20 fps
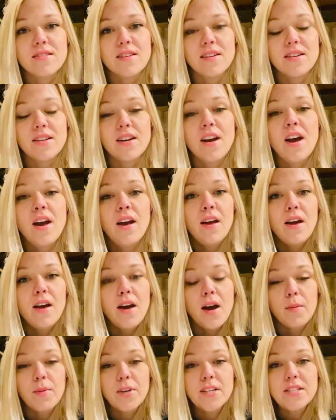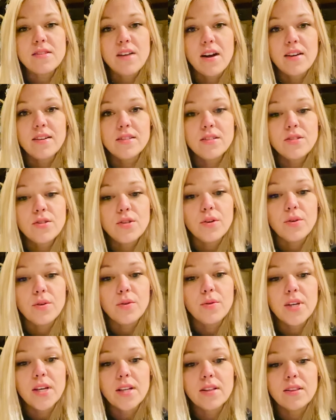And I'm excited to
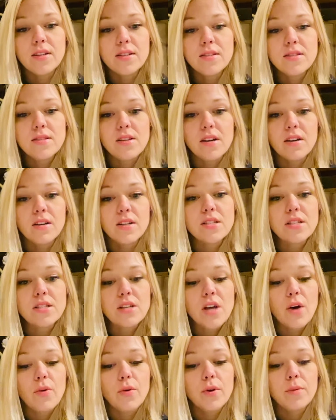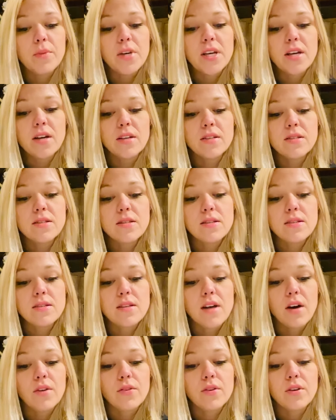get this series going because the
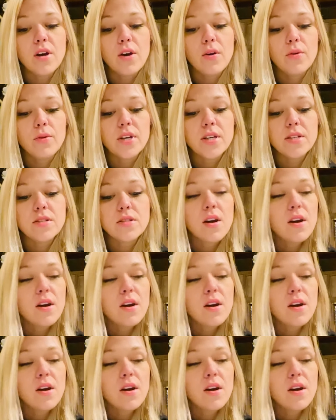South Node is